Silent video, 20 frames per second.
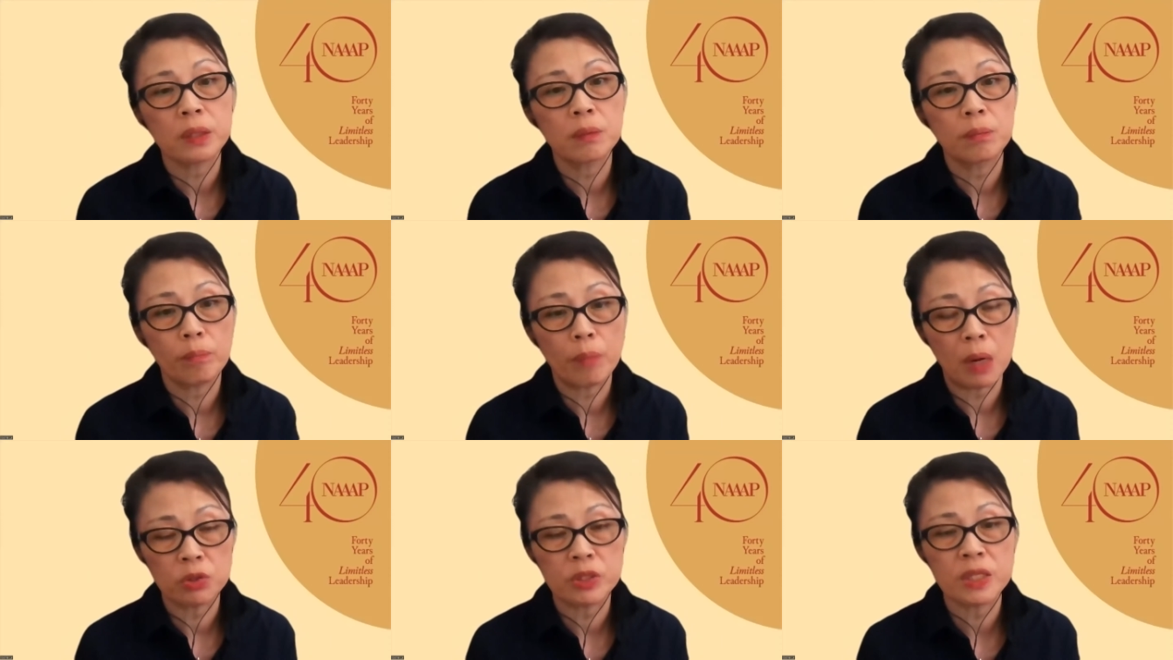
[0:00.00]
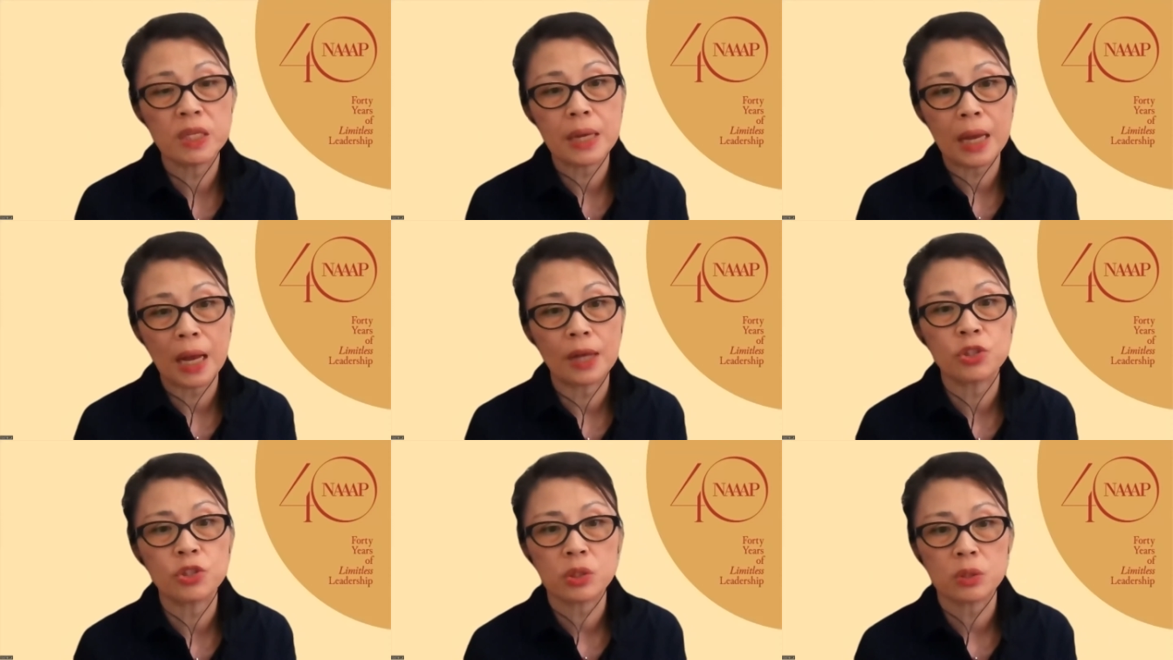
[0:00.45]

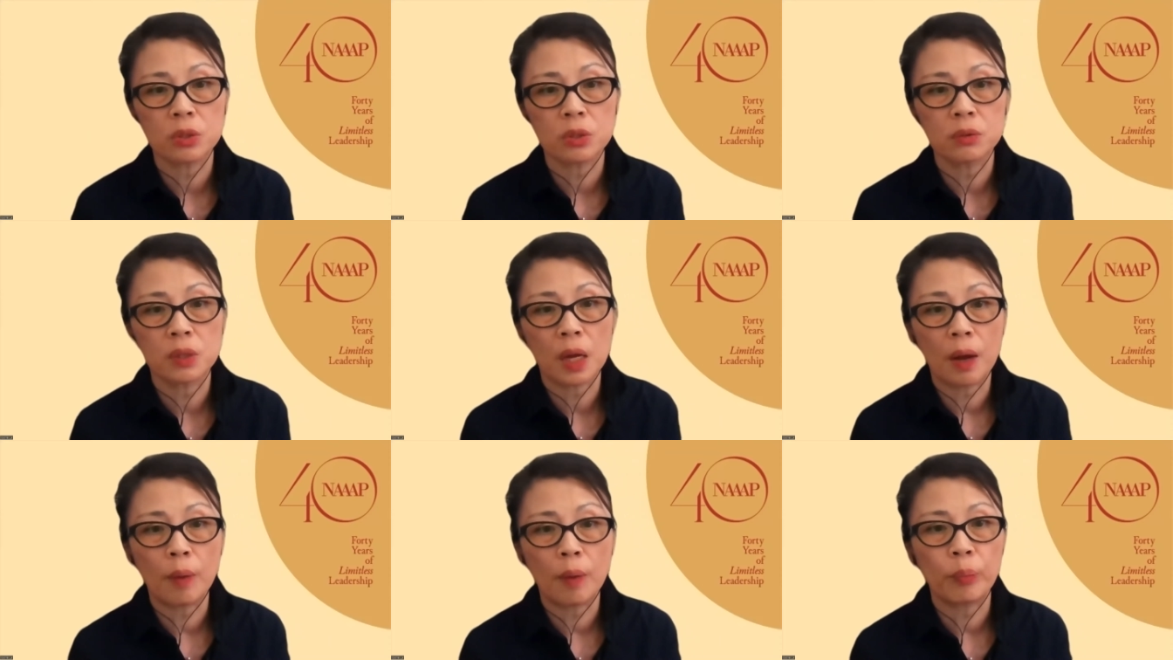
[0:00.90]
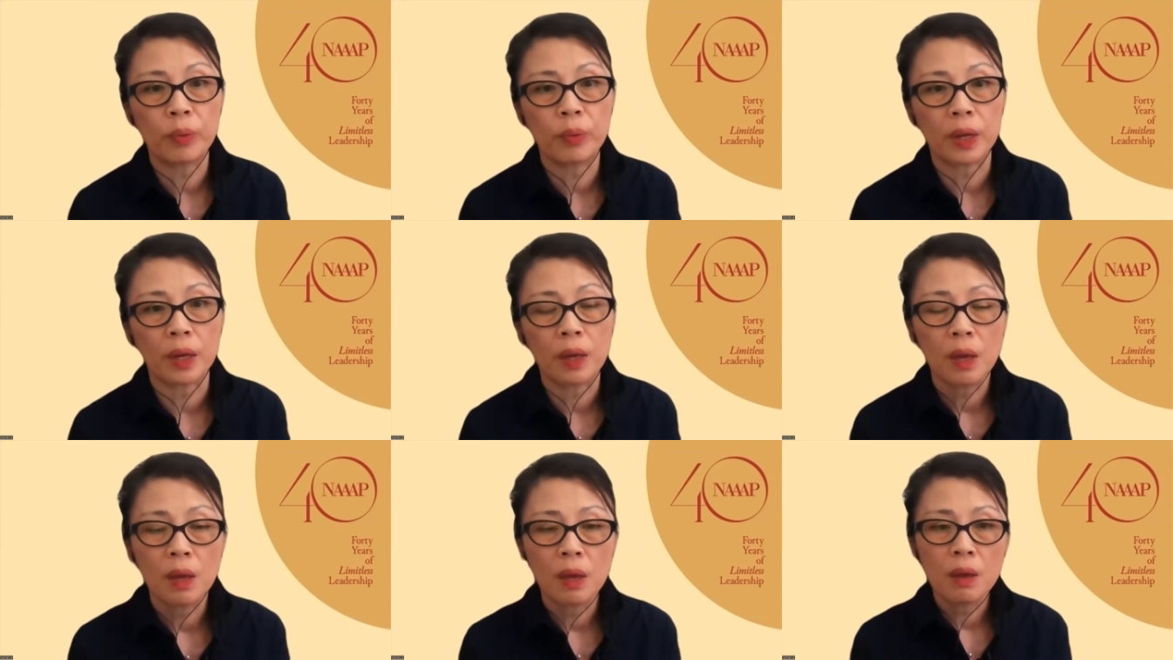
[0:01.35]
multinational
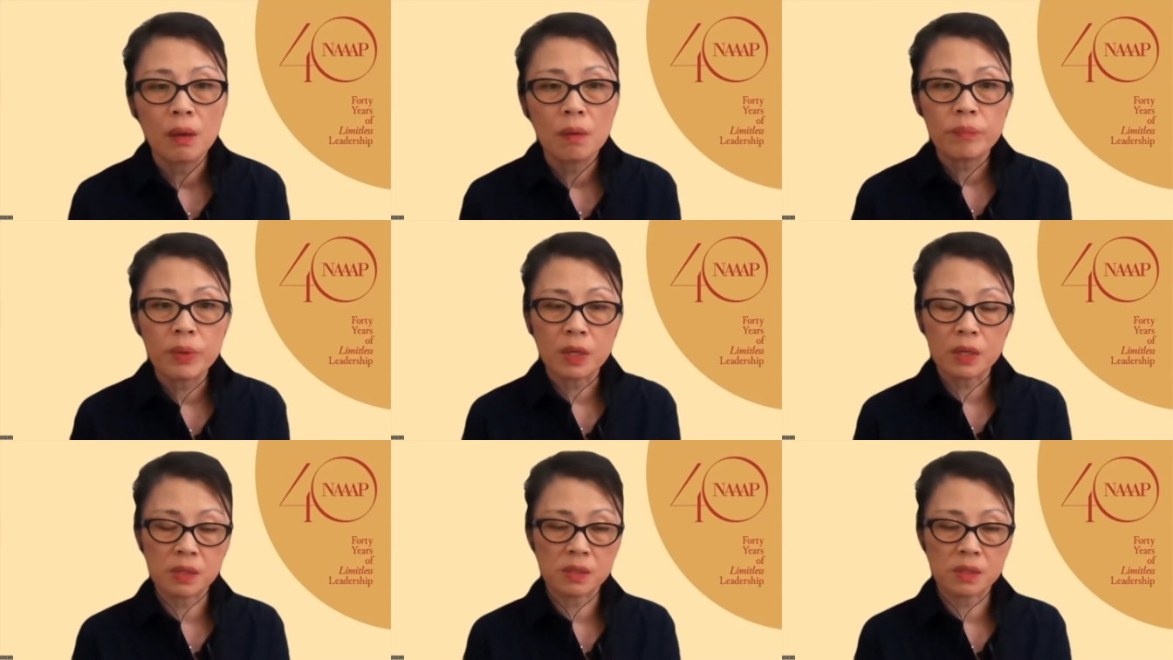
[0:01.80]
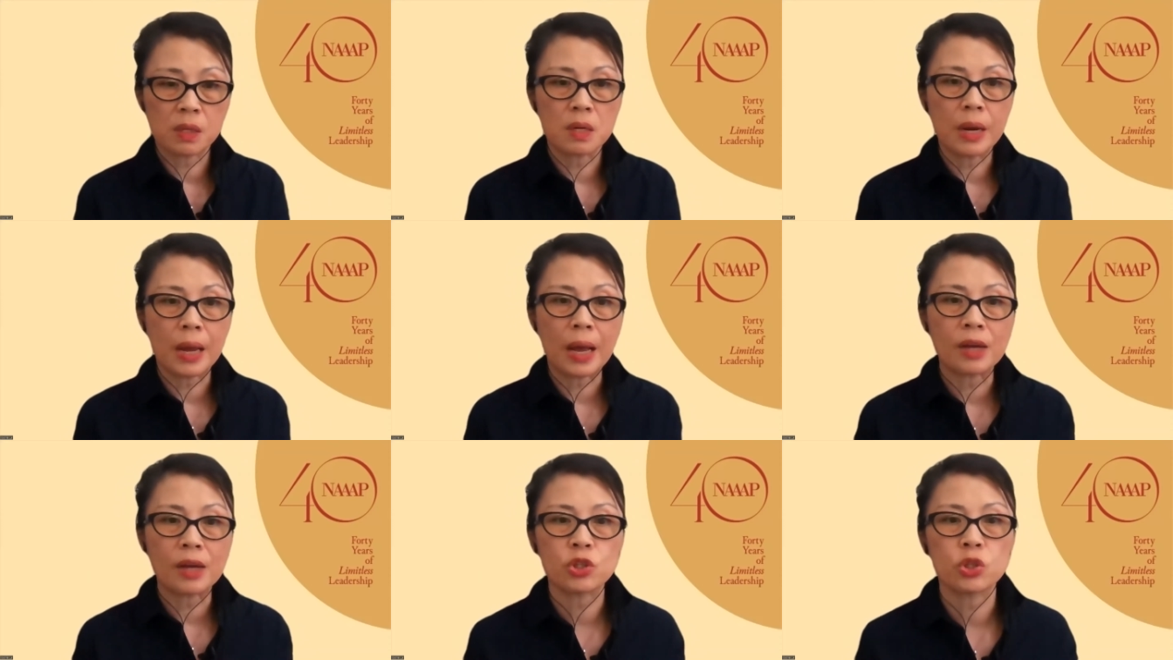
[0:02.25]
company, because the
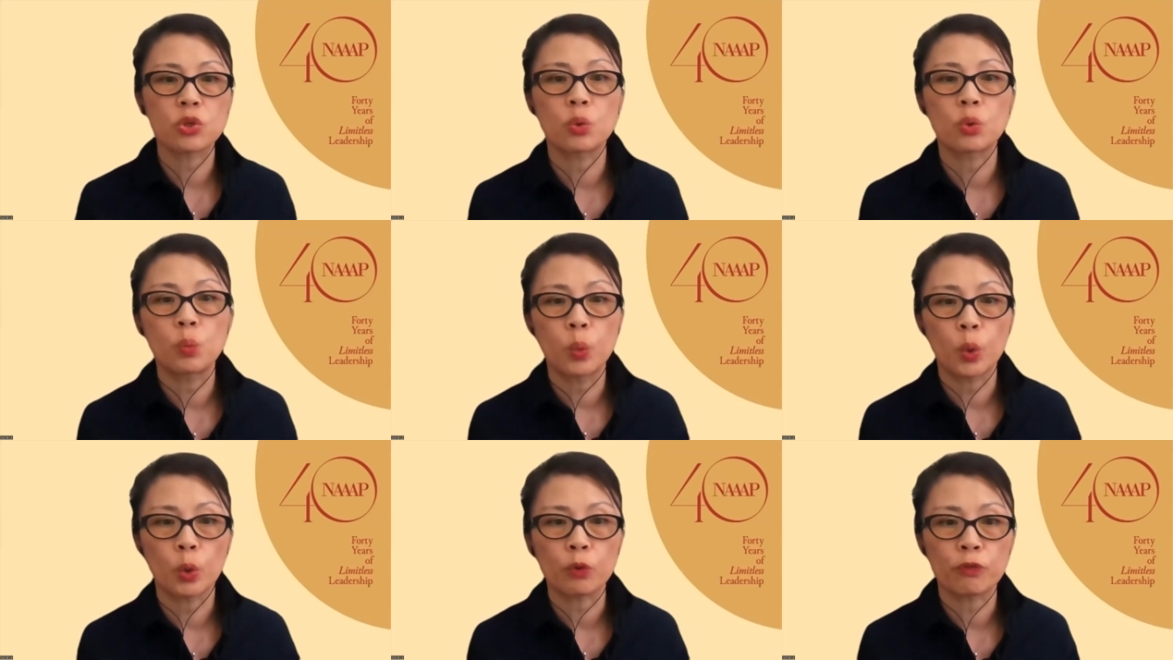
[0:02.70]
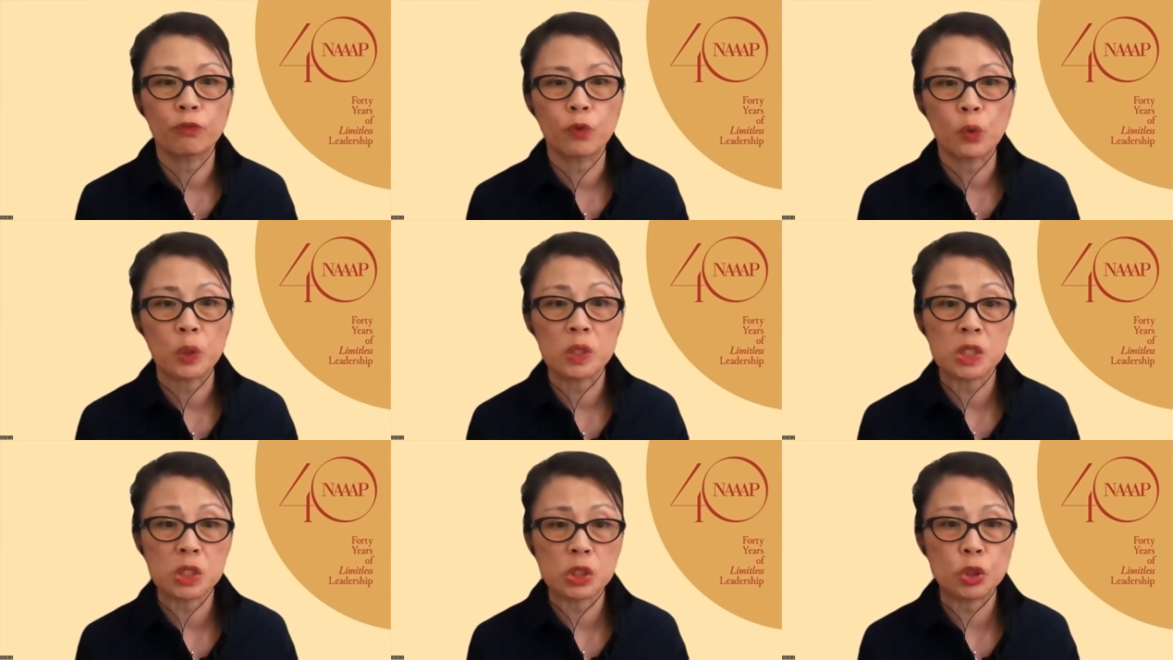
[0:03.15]
national
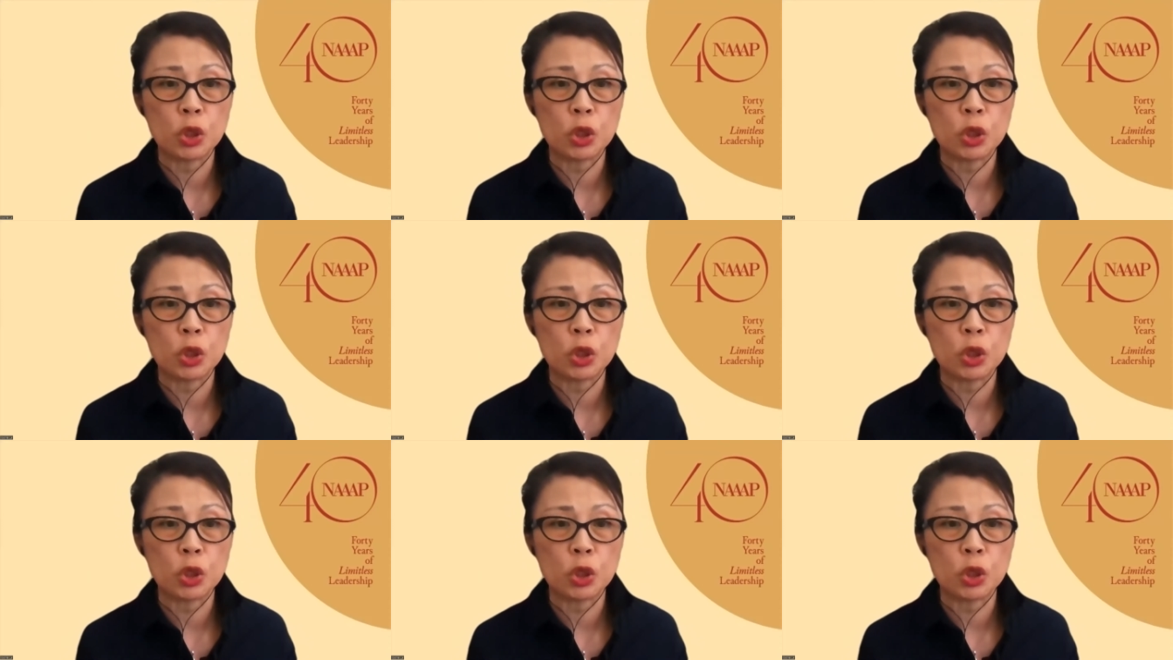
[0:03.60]
workforce